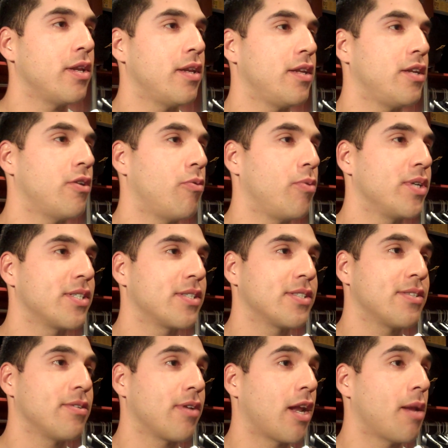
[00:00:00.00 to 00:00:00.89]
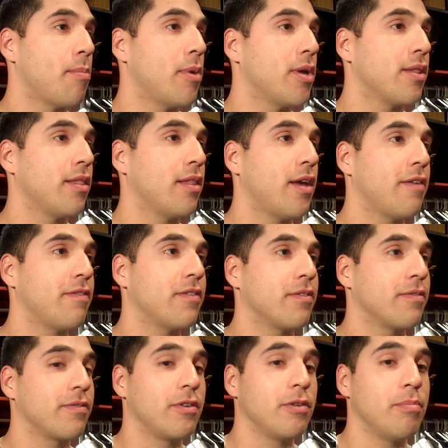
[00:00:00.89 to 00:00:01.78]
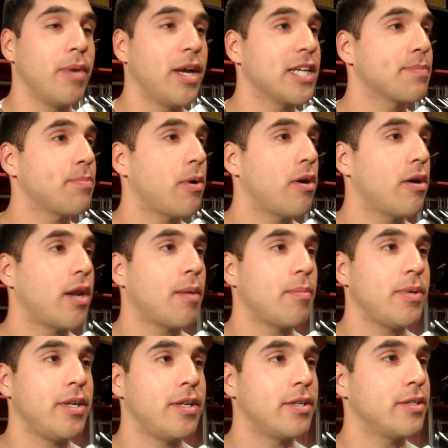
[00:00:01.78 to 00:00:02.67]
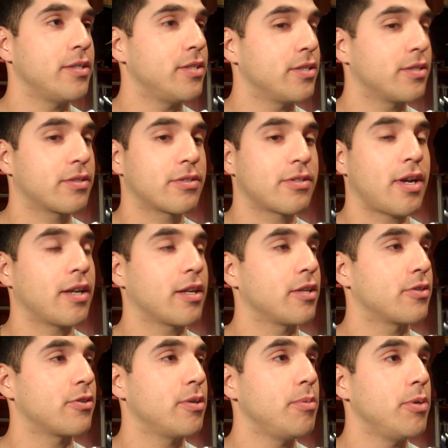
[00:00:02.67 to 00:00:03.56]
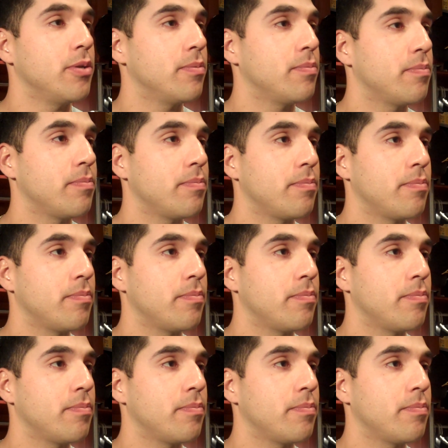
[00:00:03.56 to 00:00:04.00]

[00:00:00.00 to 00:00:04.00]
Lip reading: And you know, we still got a month left of good baseball, and I'm here to just try to contribute.